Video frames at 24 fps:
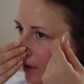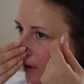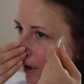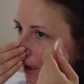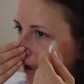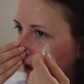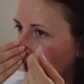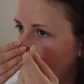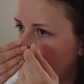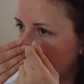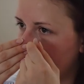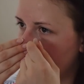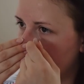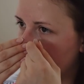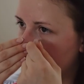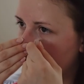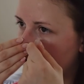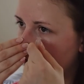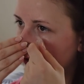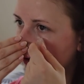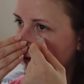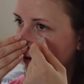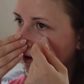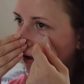I was
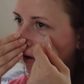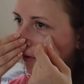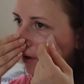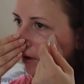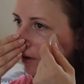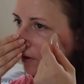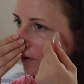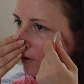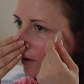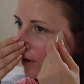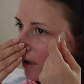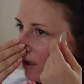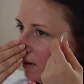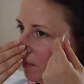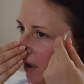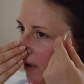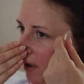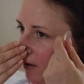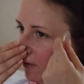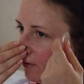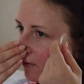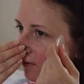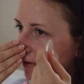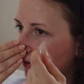just going to get
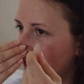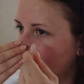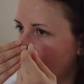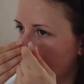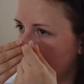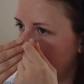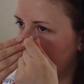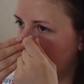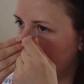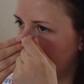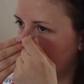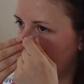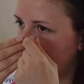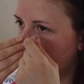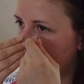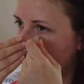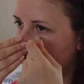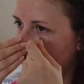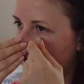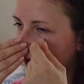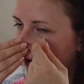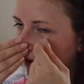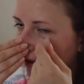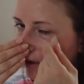my food, but I
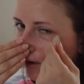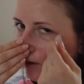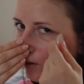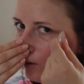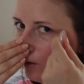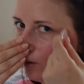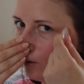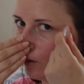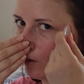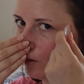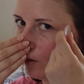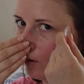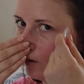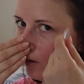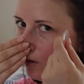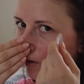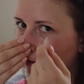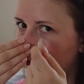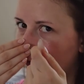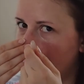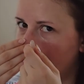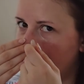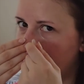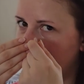was thinking, oh,
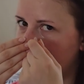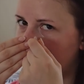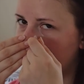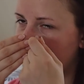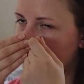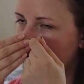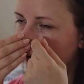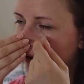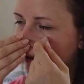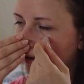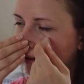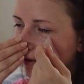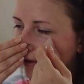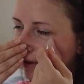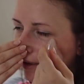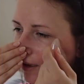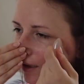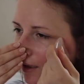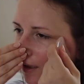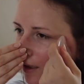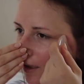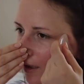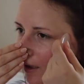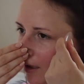pizza.
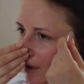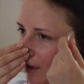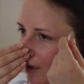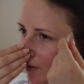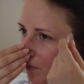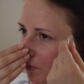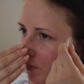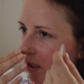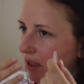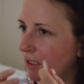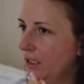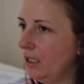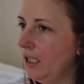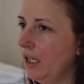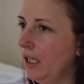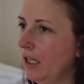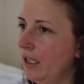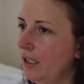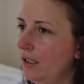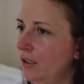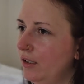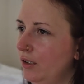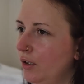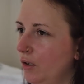But then
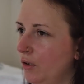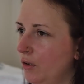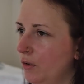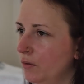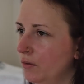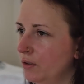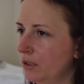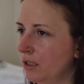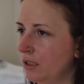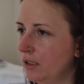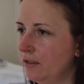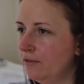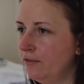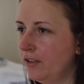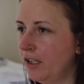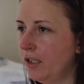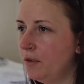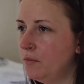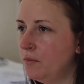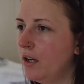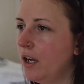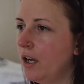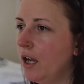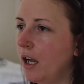I know that if I
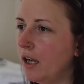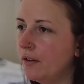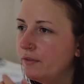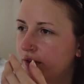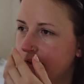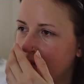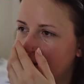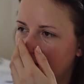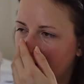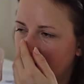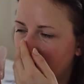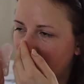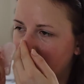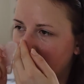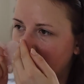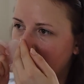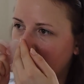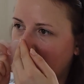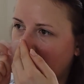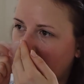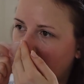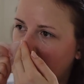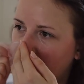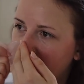will have it in the
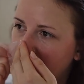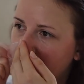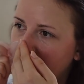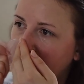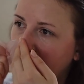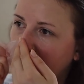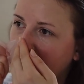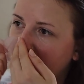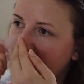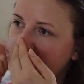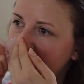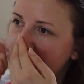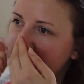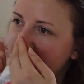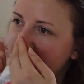middle of the night,